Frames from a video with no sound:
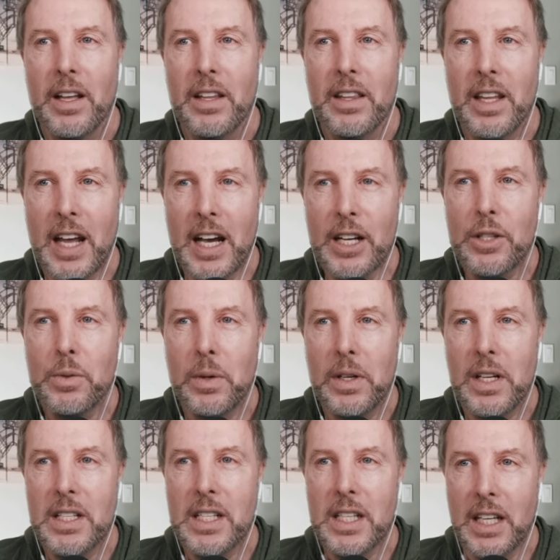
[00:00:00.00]
The next one
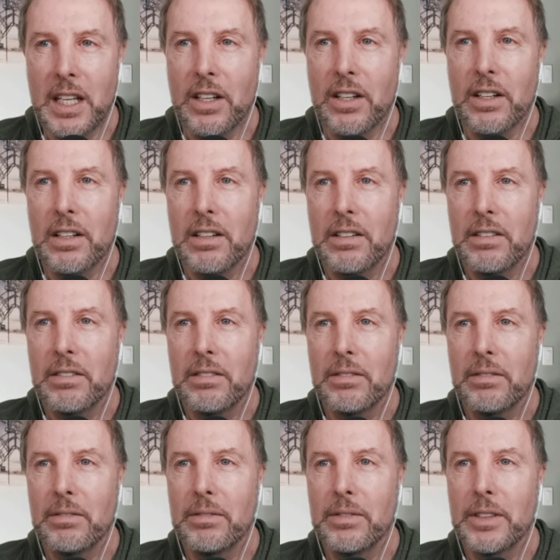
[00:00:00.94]
is hear.
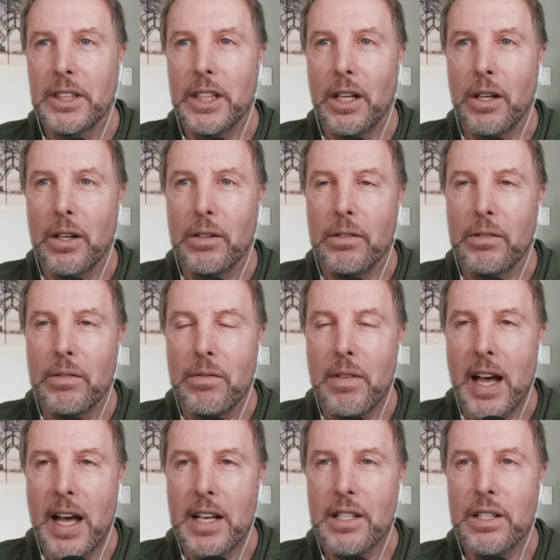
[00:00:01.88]
So
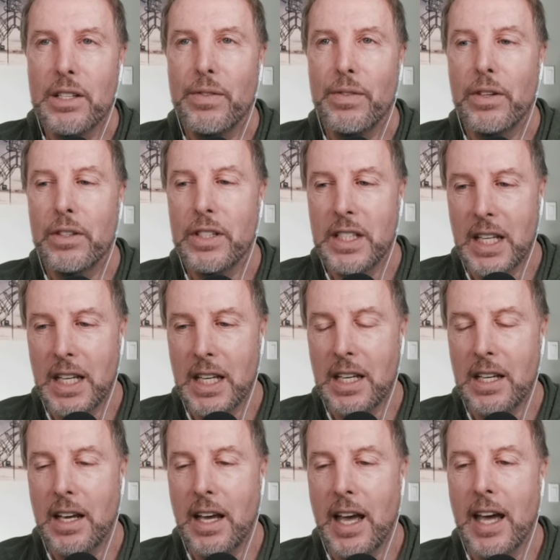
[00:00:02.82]
S is for
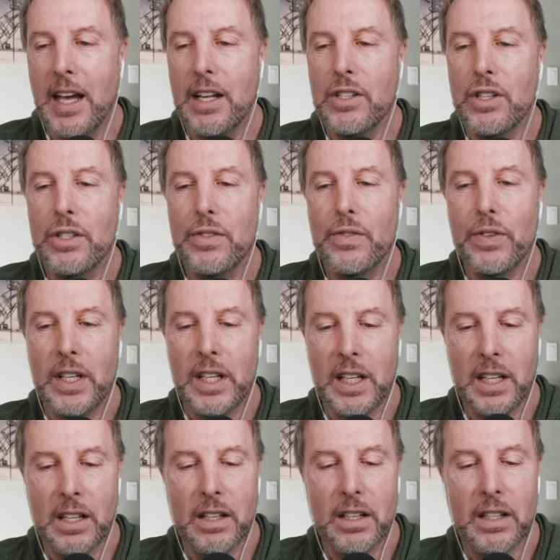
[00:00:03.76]
see, H is for
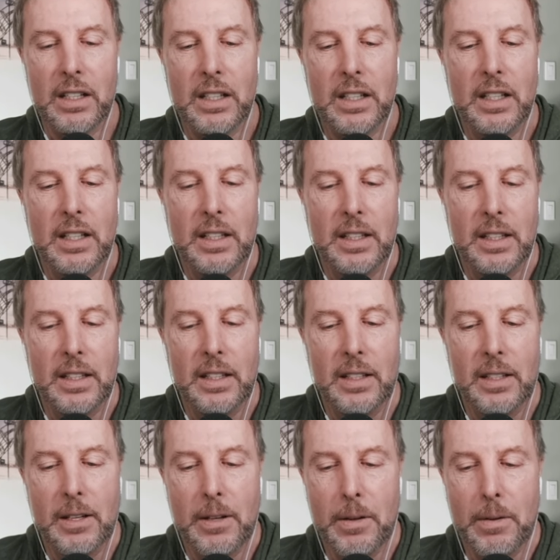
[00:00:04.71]
hear.
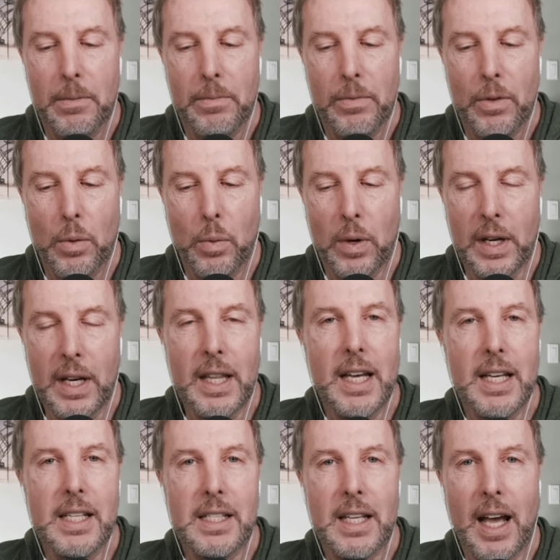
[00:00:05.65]
What do
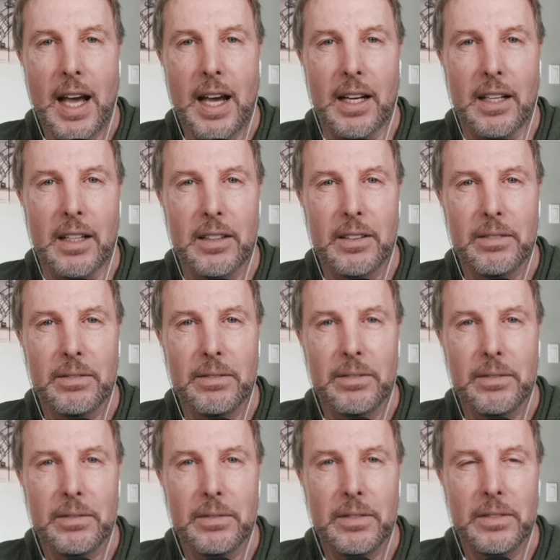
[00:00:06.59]
they say?
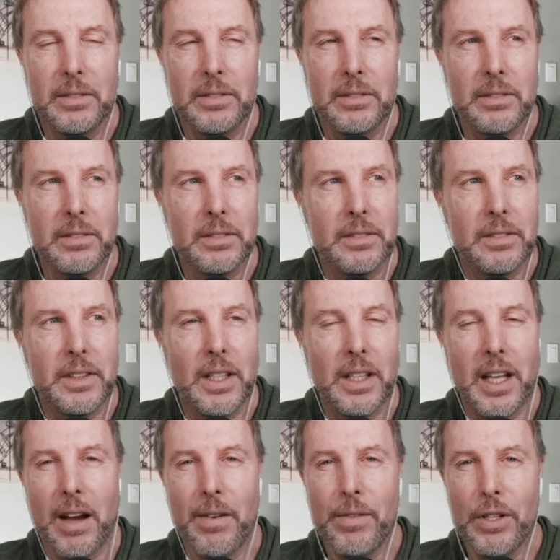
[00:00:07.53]
Do
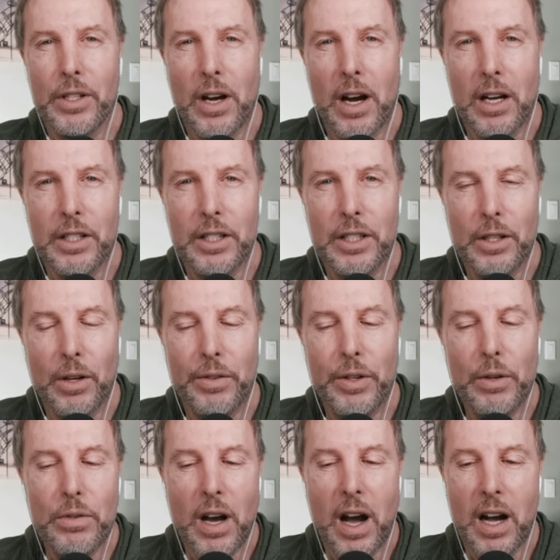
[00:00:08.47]
they ever talk to you? If
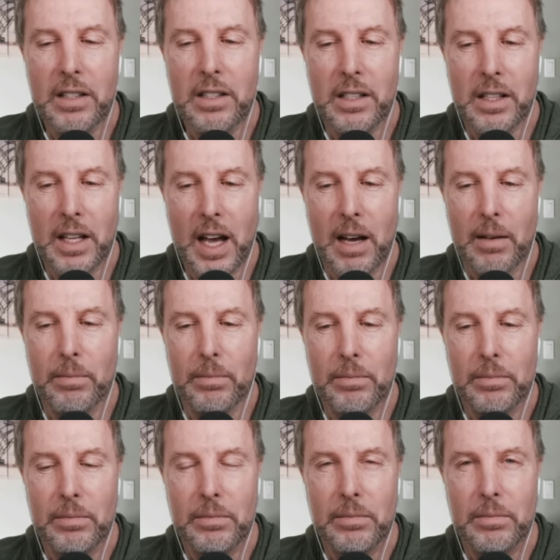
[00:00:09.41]
you talk to them,
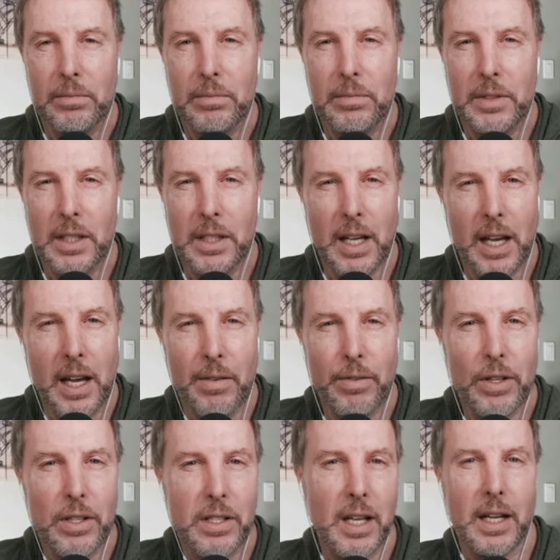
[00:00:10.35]
do they
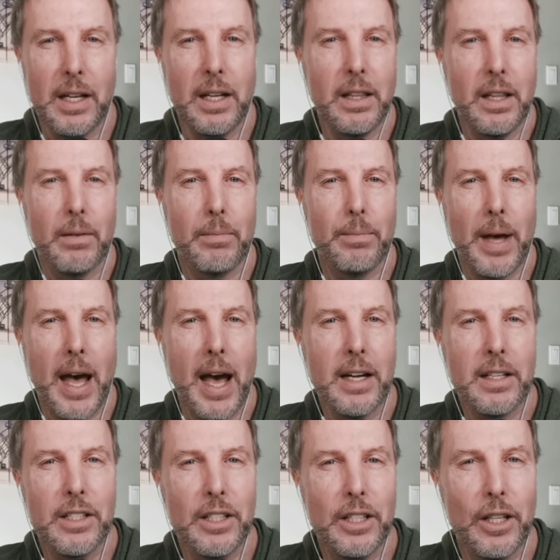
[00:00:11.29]
ever say anything back
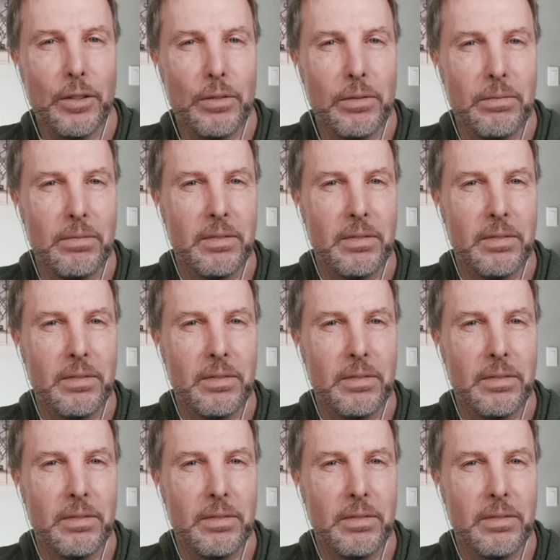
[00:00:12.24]
to you?